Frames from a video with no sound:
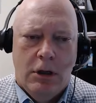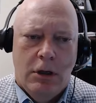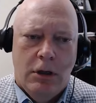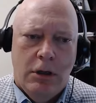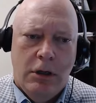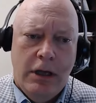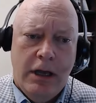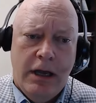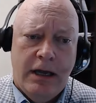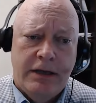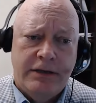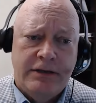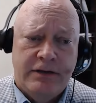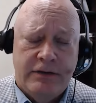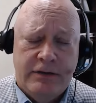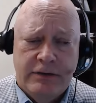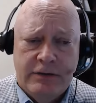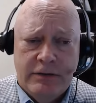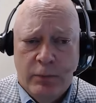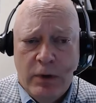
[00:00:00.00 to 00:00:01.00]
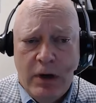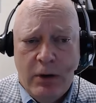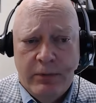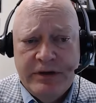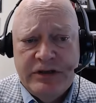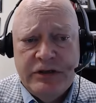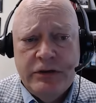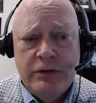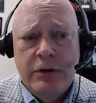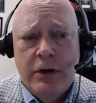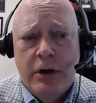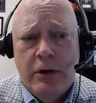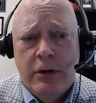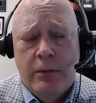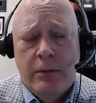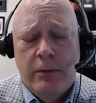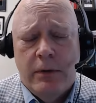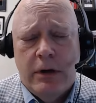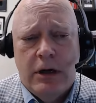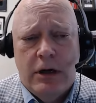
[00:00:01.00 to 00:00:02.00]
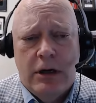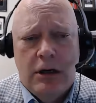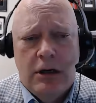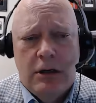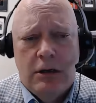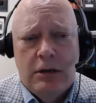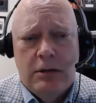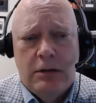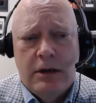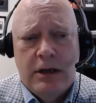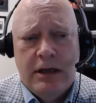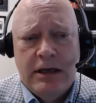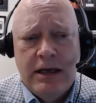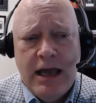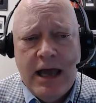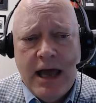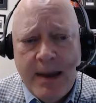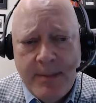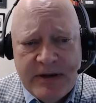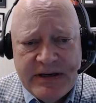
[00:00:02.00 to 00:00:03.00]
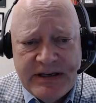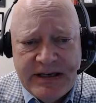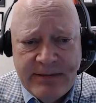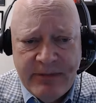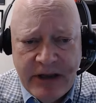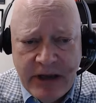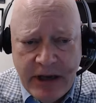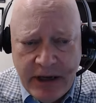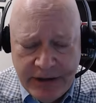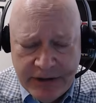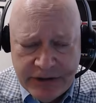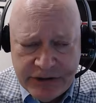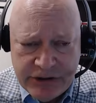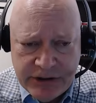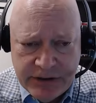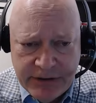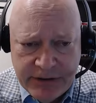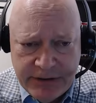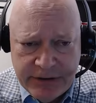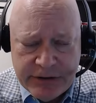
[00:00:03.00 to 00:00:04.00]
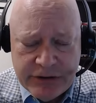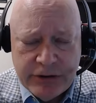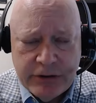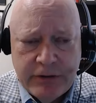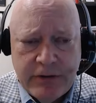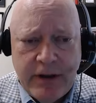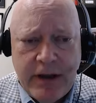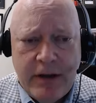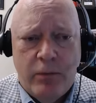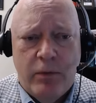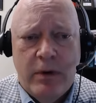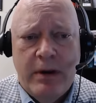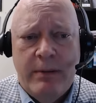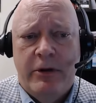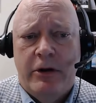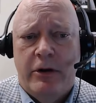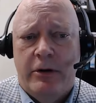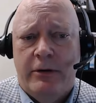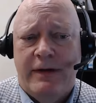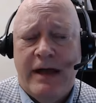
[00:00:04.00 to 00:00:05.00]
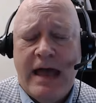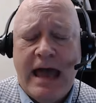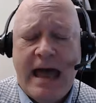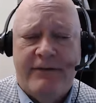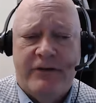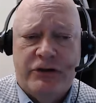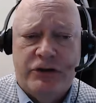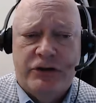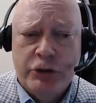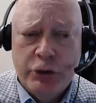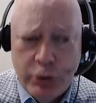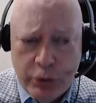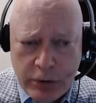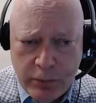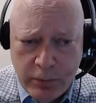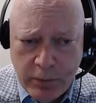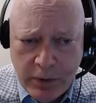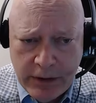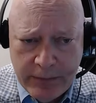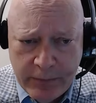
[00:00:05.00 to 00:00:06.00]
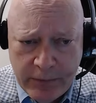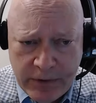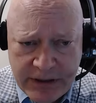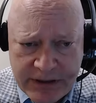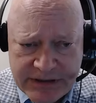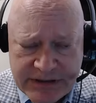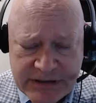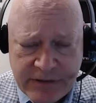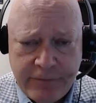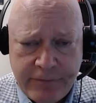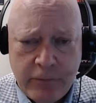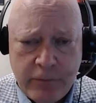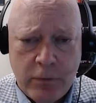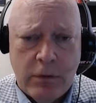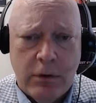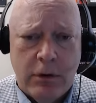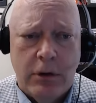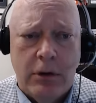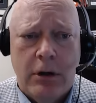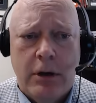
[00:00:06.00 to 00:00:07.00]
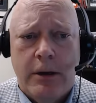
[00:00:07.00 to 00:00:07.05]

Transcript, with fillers: Yeah. Well, we do know in epidemiology literature that women have a 2-to-1 risk for